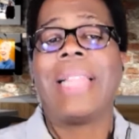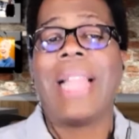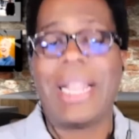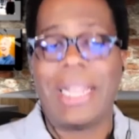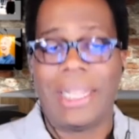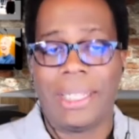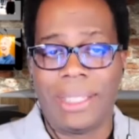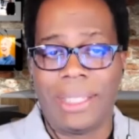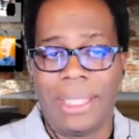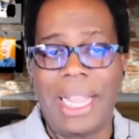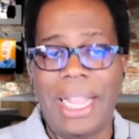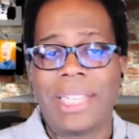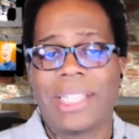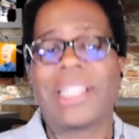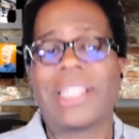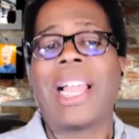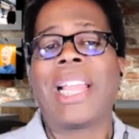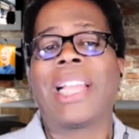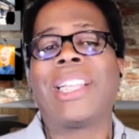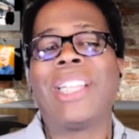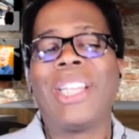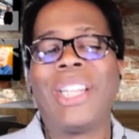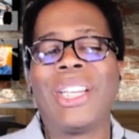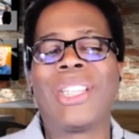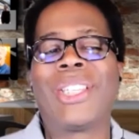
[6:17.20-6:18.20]
less
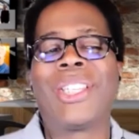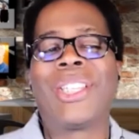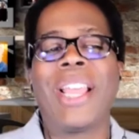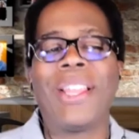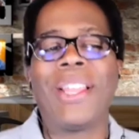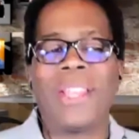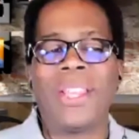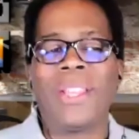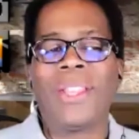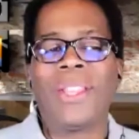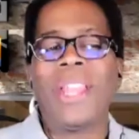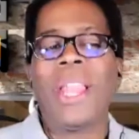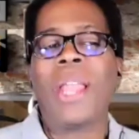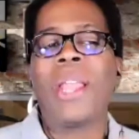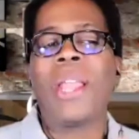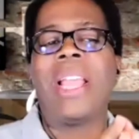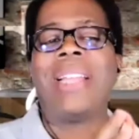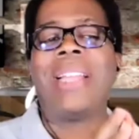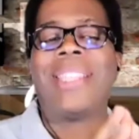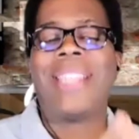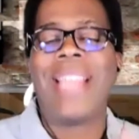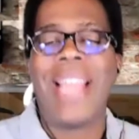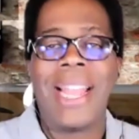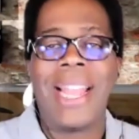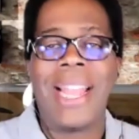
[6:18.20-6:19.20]
likely to say that they
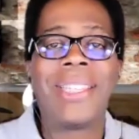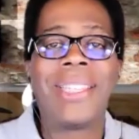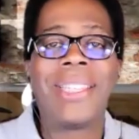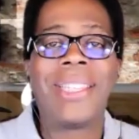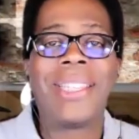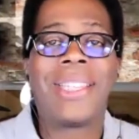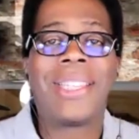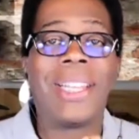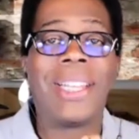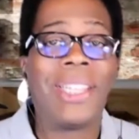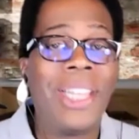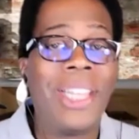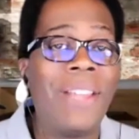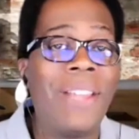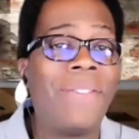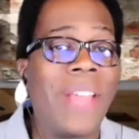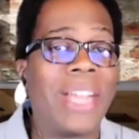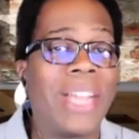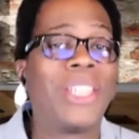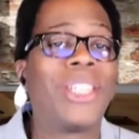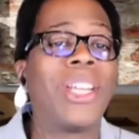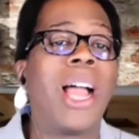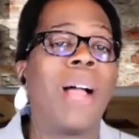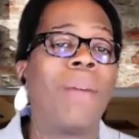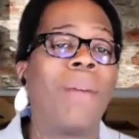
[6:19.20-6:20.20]
intend to leave
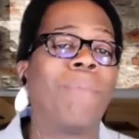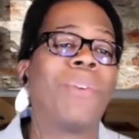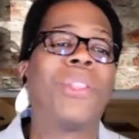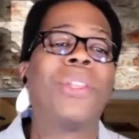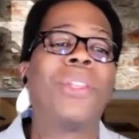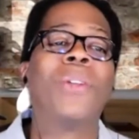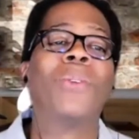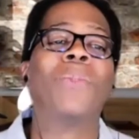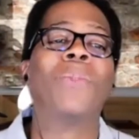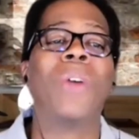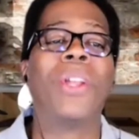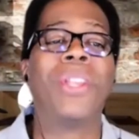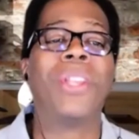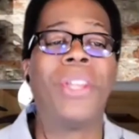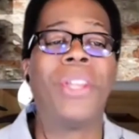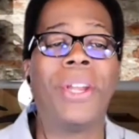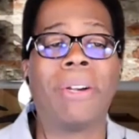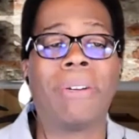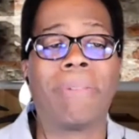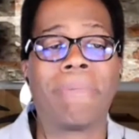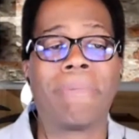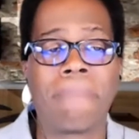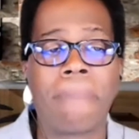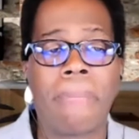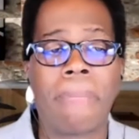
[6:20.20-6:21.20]
that job within 1 year.
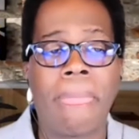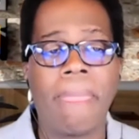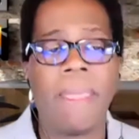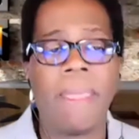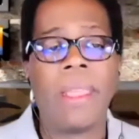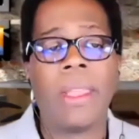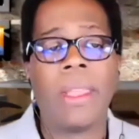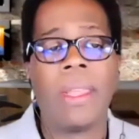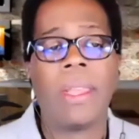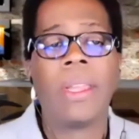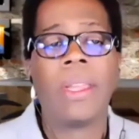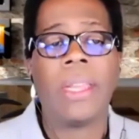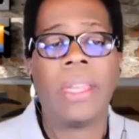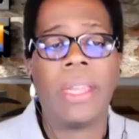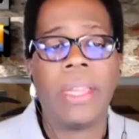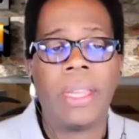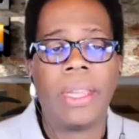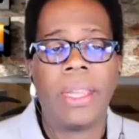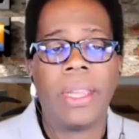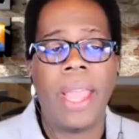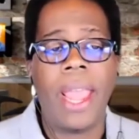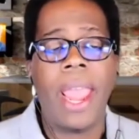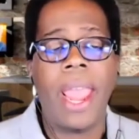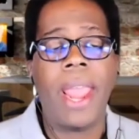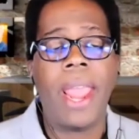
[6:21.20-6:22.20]

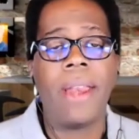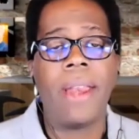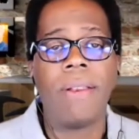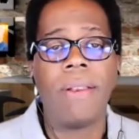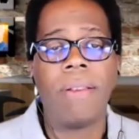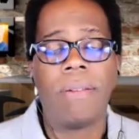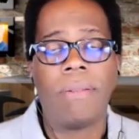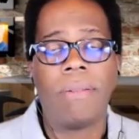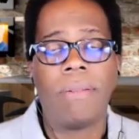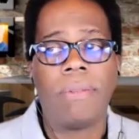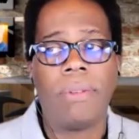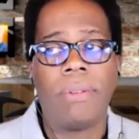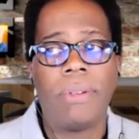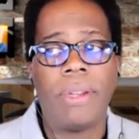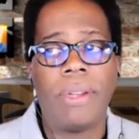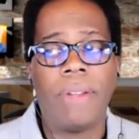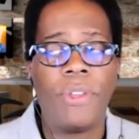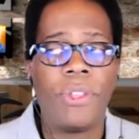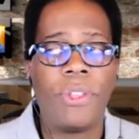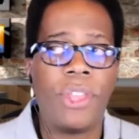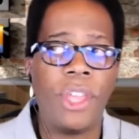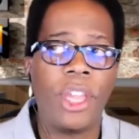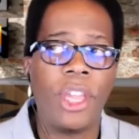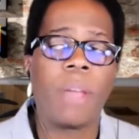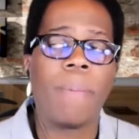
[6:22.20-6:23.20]
And if you
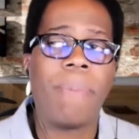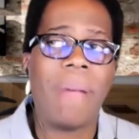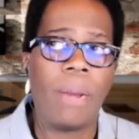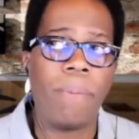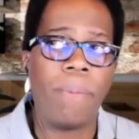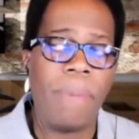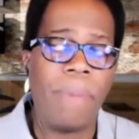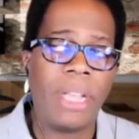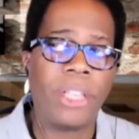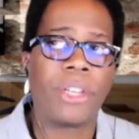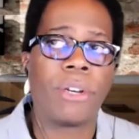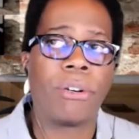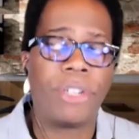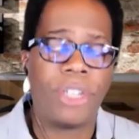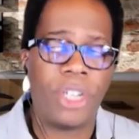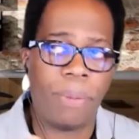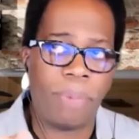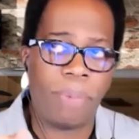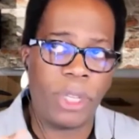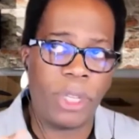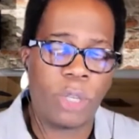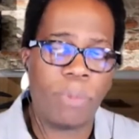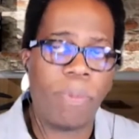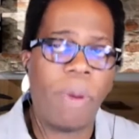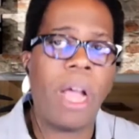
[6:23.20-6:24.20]
think about mentorship
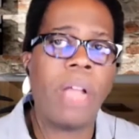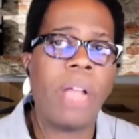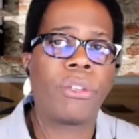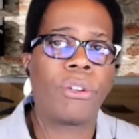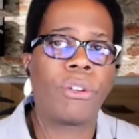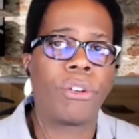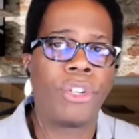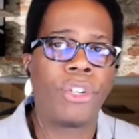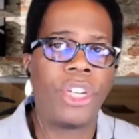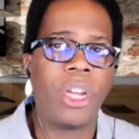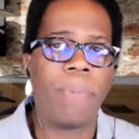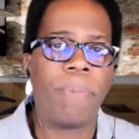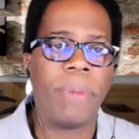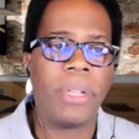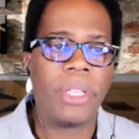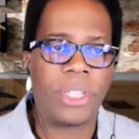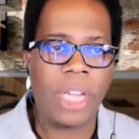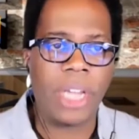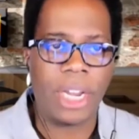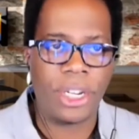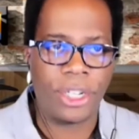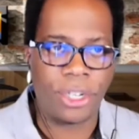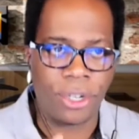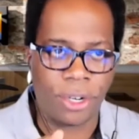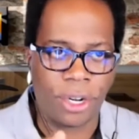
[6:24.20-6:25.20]
and sponsorship
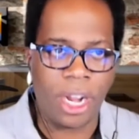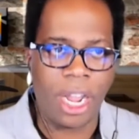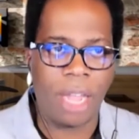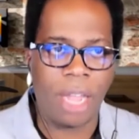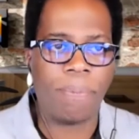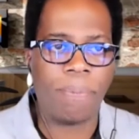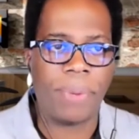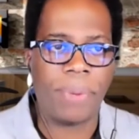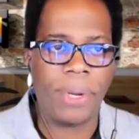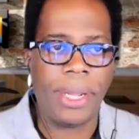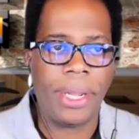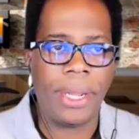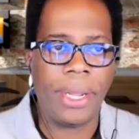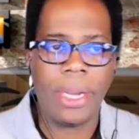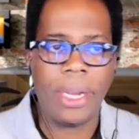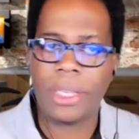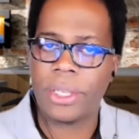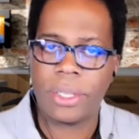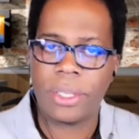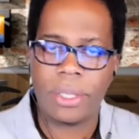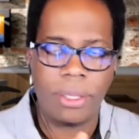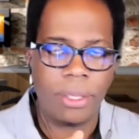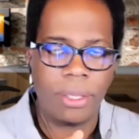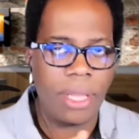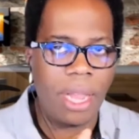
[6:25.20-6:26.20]
inside your company, and
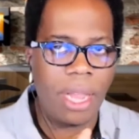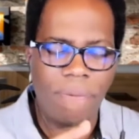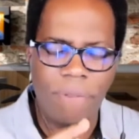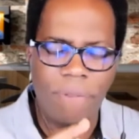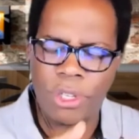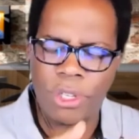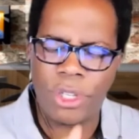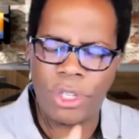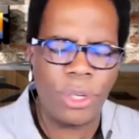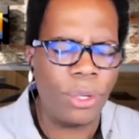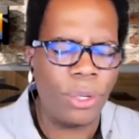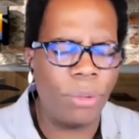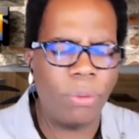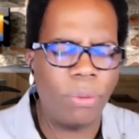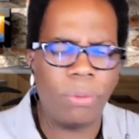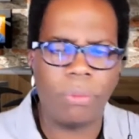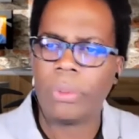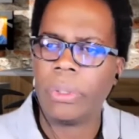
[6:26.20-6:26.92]
it's never too